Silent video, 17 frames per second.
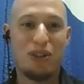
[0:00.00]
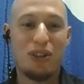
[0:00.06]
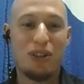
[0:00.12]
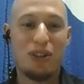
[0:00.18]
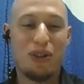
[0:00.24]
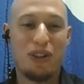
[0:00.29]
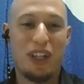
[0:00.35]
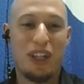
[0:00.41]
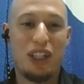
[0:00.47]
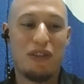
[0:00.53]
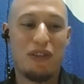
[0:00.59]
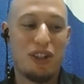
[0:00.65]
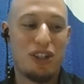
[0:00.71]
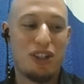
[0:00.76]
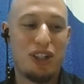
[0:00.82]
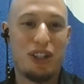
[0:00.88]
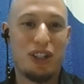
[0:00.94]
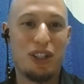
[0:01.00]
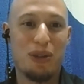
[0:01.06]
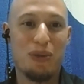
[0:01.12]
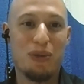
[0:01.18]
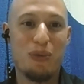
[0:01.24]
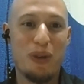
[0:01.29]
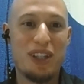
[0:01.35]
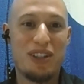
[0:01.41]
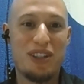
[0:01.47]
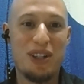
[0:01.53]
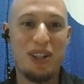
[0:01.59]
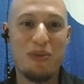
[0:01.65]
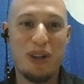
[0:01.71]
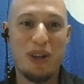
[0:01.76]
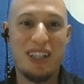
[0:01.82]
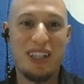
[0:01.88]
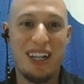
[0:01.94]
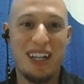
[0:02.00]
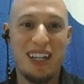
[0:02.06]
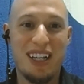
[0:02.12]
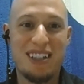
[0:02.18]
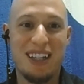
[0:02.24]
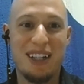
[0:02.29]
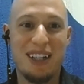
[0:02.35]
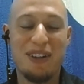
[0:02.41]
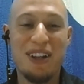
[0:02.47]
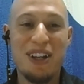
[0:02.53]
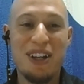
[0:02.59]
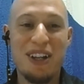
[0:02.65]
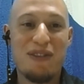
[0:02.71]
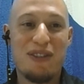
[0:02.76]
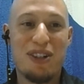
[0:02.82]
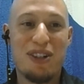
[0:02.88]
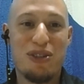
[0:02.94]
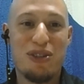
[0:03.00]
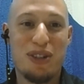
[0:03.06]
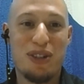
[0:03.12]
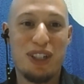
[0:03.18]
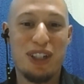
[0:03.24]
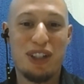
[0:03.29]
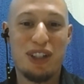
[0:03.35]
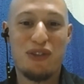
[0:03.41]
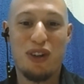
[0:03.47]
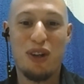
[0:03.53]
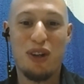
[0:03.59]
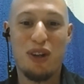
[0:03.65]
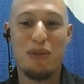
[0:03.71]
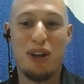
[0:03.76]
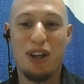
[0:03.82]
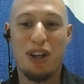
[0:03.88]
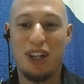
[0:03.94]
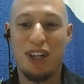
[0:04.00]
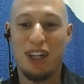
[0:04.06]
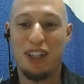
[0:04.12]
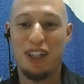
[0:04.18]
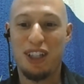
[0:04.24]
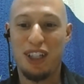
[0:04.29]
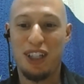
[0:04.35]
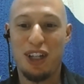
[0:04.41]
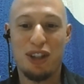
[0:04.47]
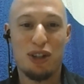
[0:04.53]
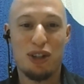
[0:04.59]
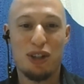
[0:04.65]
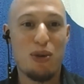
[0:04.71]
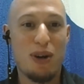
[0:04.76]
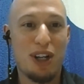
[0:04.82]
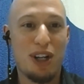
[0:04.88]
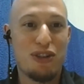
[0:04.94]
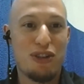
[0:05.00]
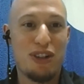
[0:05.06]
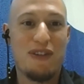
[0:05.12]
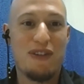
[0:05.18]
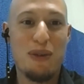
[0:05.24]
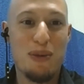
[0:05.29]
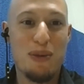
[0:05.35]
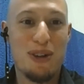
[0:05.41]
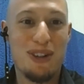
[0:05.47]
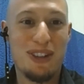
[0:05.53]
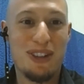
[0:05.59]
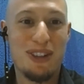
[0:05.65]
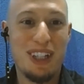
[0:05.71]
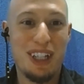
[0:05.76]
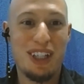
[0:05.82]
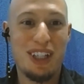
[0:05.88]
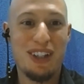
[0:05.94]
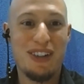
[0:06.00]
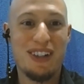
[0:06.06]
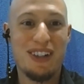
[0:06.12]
Nicole, thank you for sharing your wisdom with us and for joining us from the other quadrant of the world. Thank you.